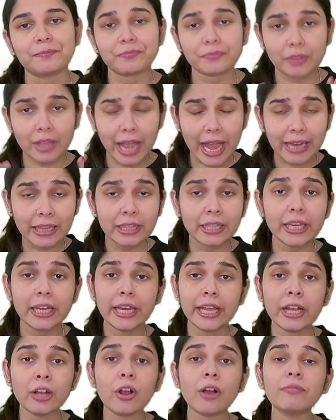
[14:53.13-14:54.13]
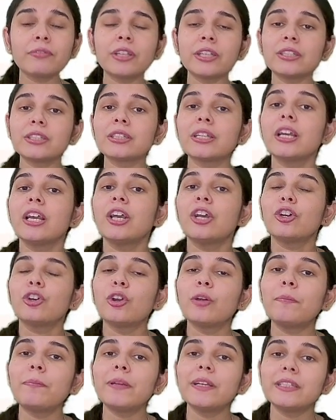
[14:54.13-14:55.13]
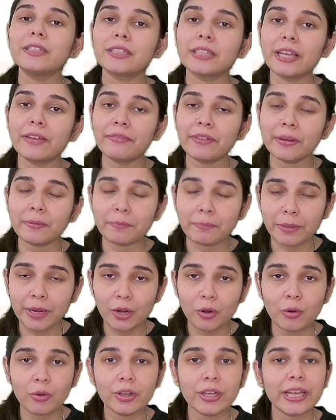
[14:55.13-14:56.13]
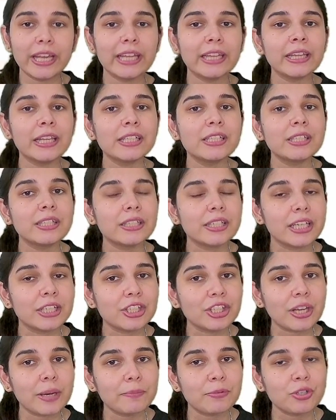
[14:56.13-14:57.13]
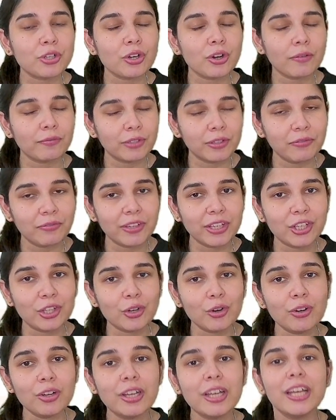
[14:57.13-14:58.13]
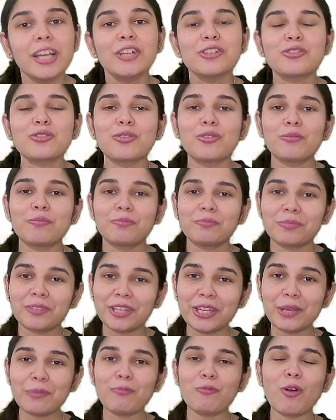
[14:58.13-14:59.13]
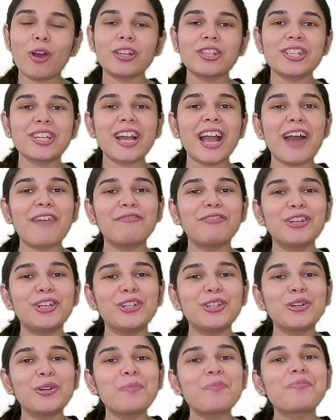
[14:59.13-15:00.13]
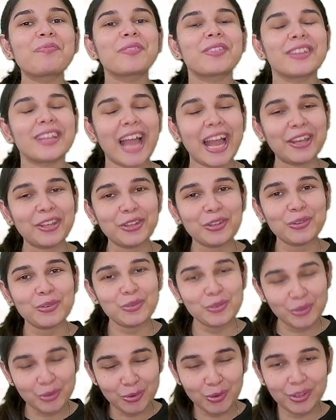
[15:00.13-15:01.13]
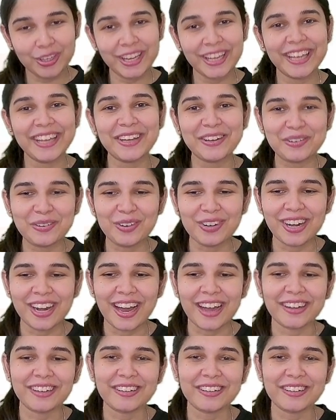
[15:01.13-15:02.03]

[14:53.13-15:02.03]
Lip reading: and the link of this group is given below in this description of the video. So keep watching our video. Thank you. Good day. Good luck.